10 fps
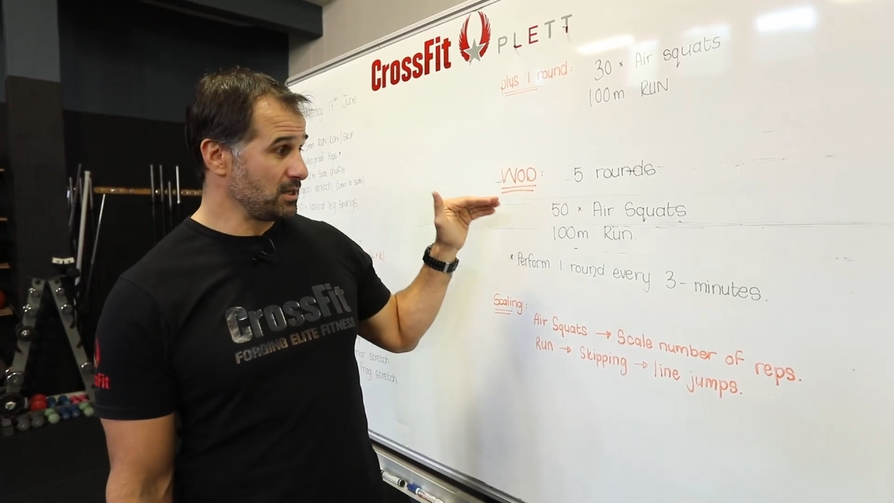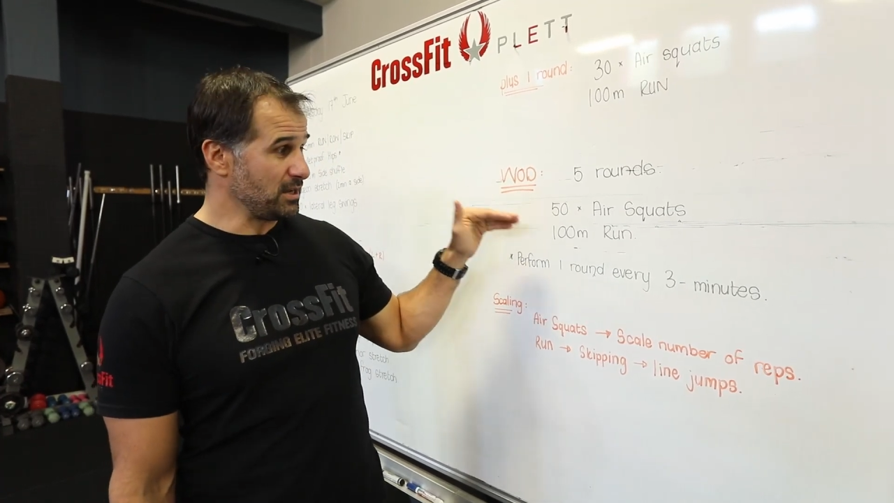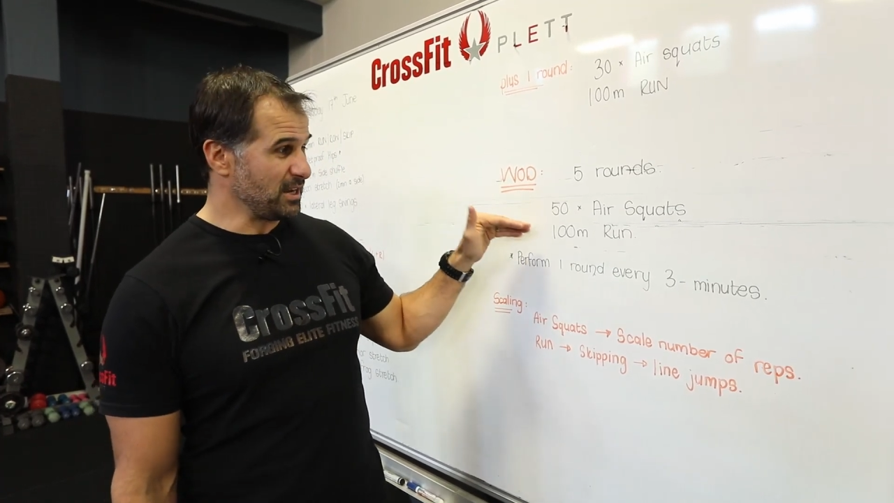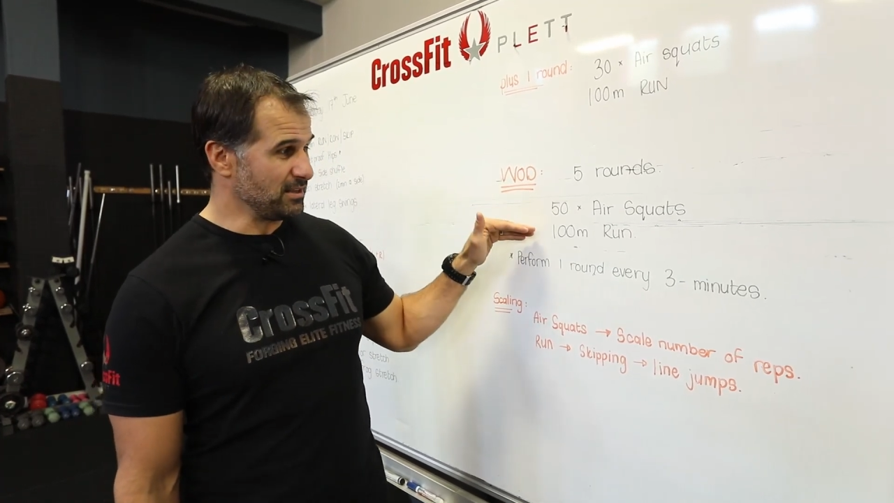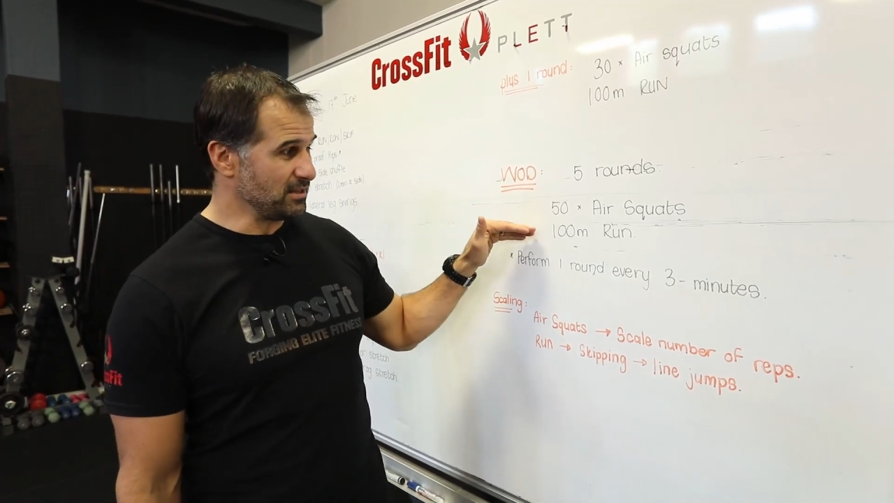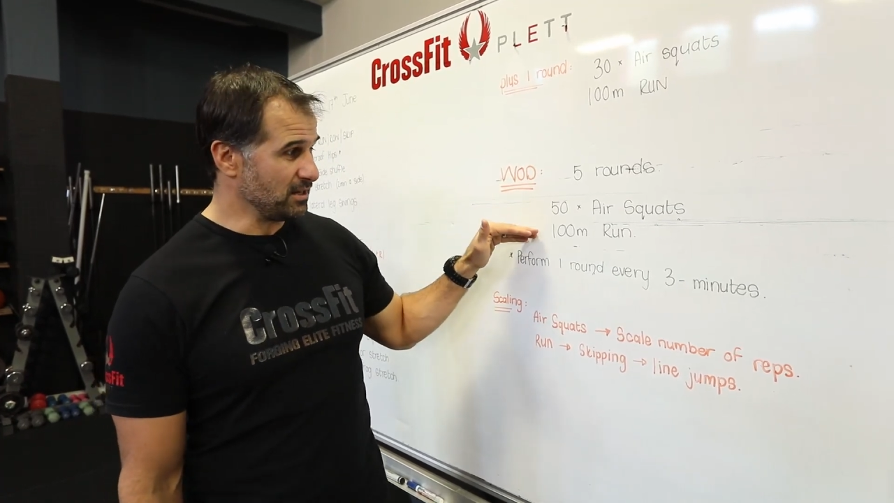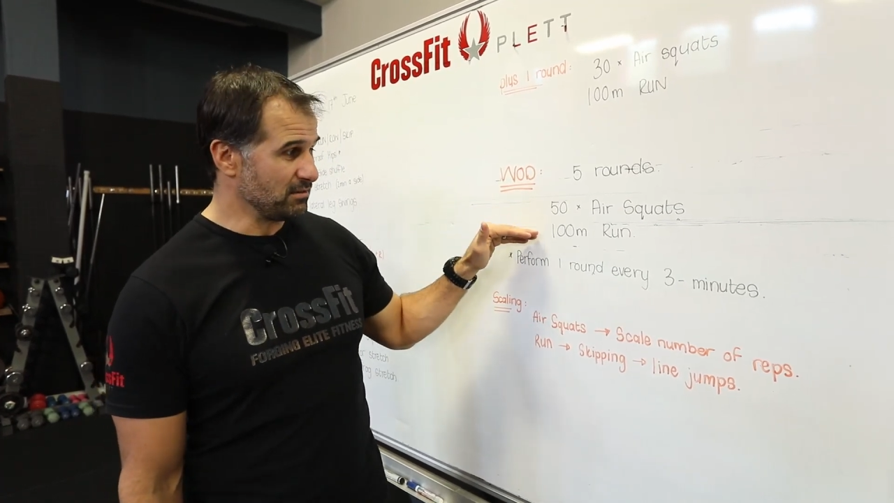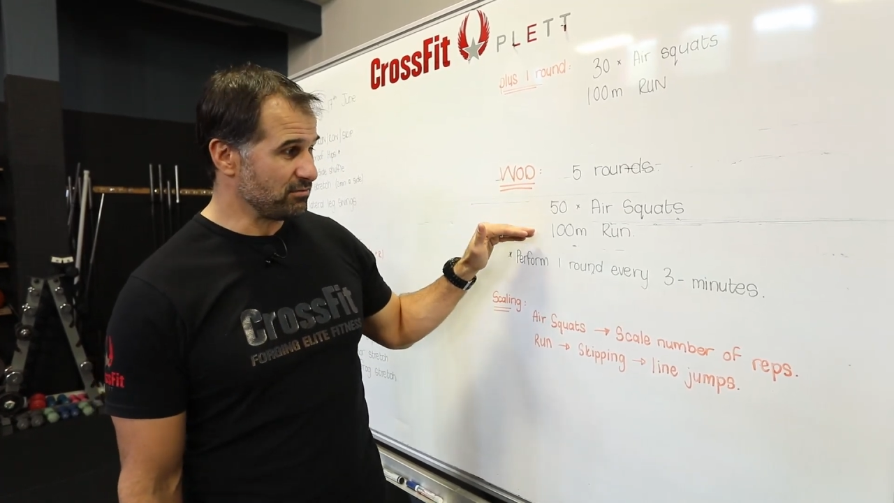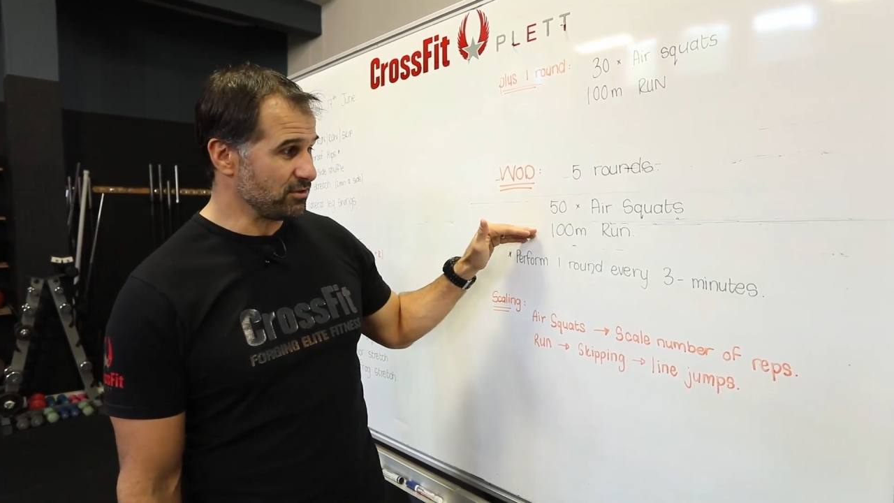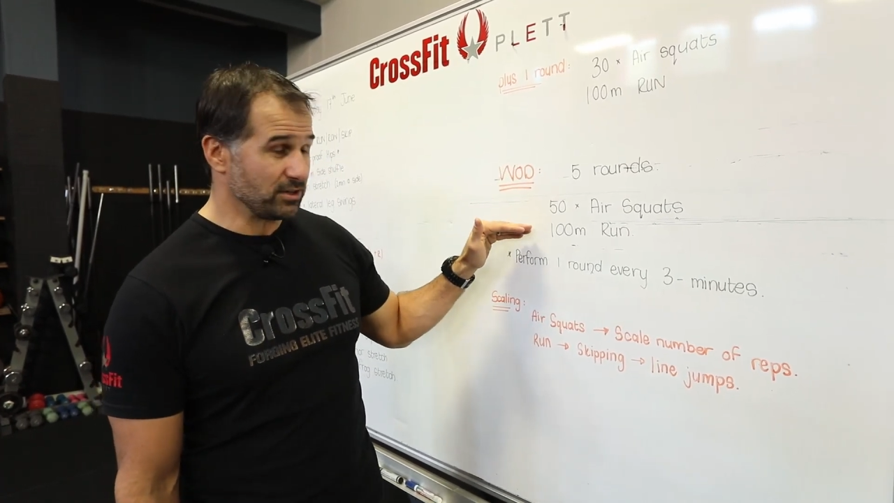and
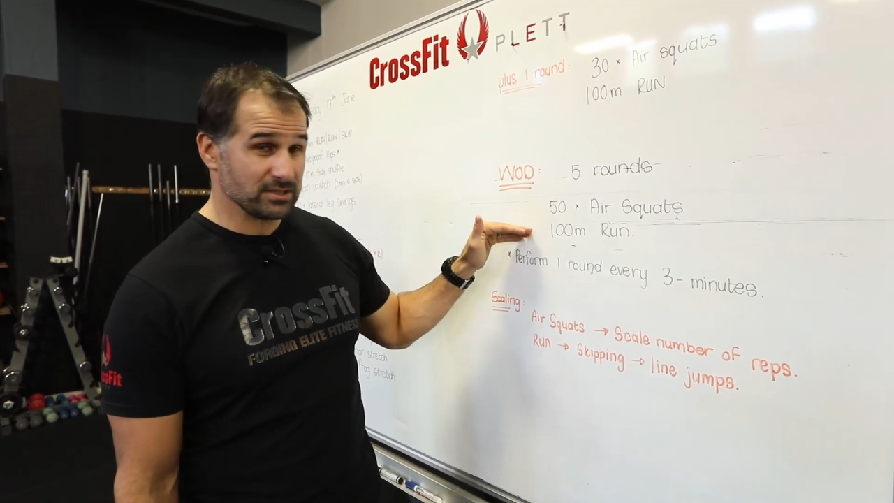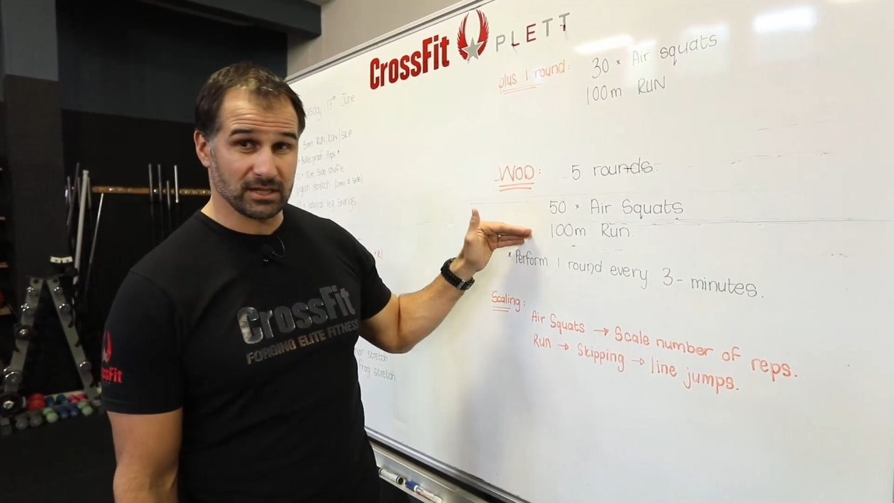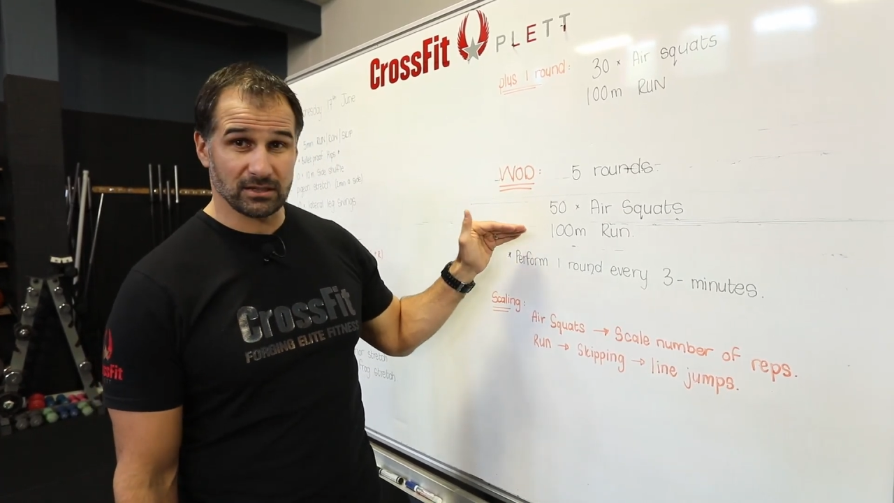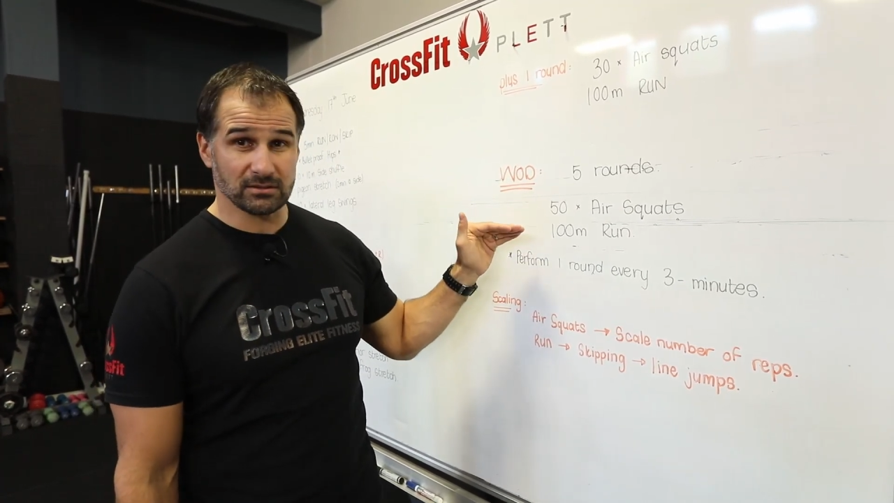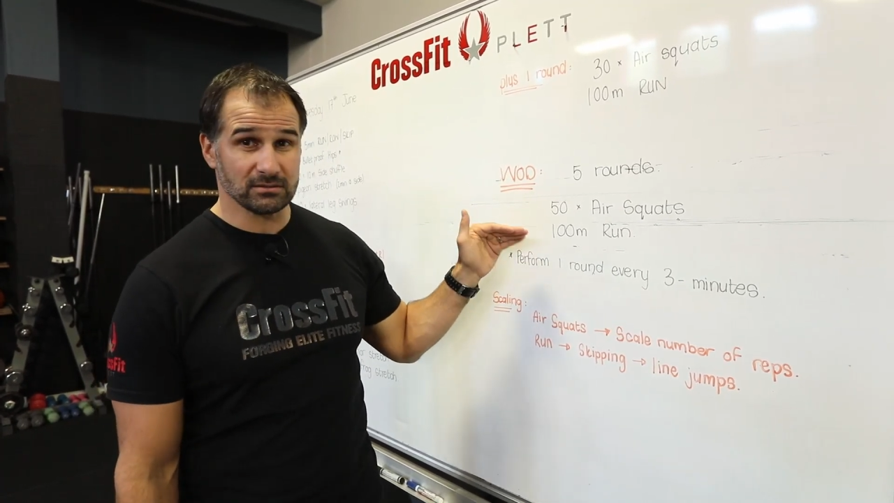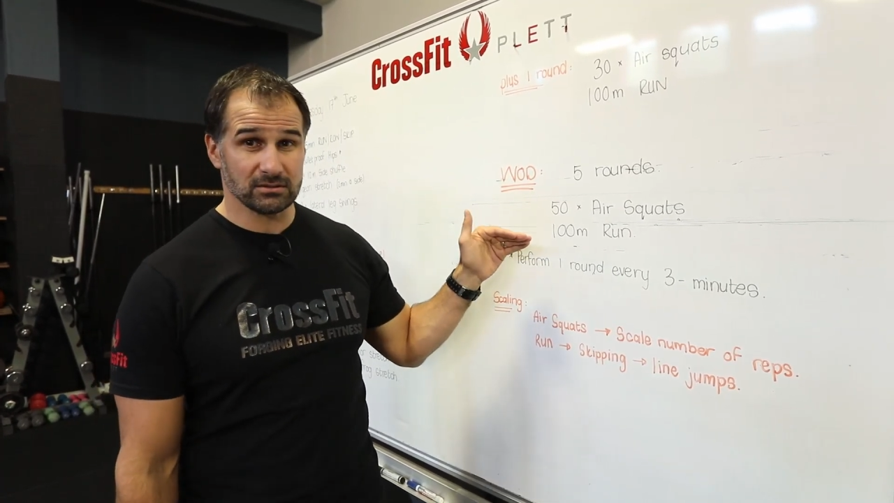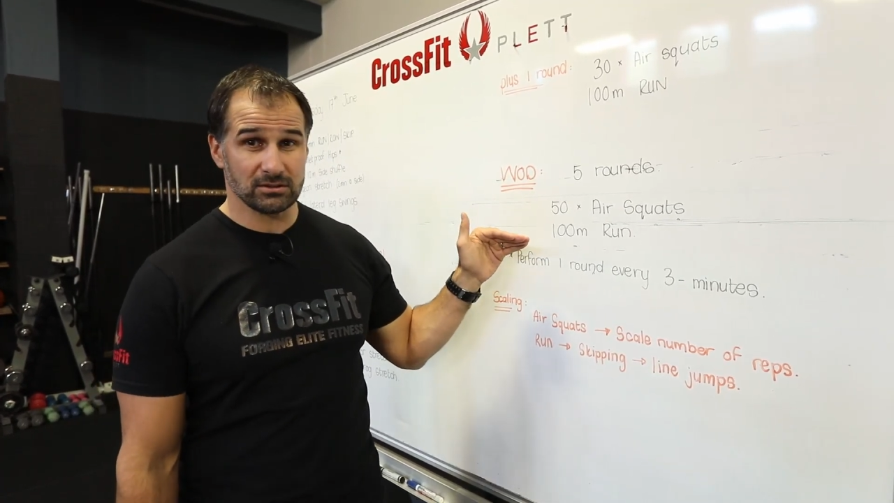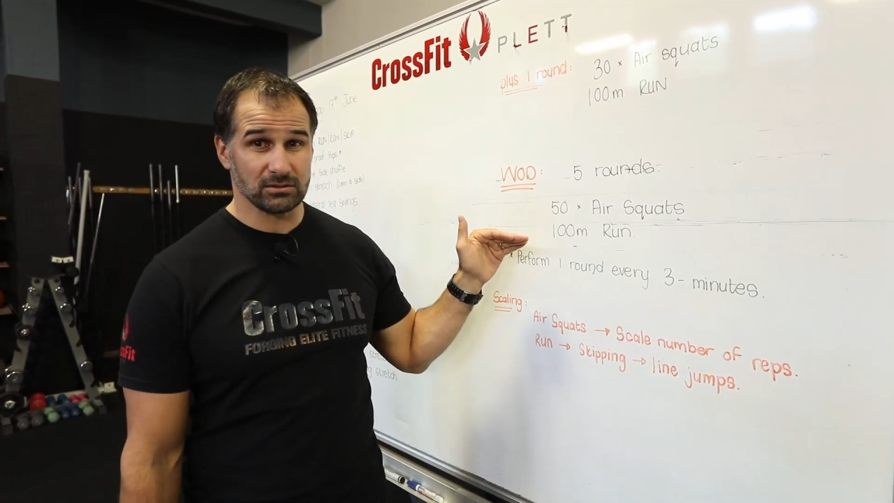then 30 seconds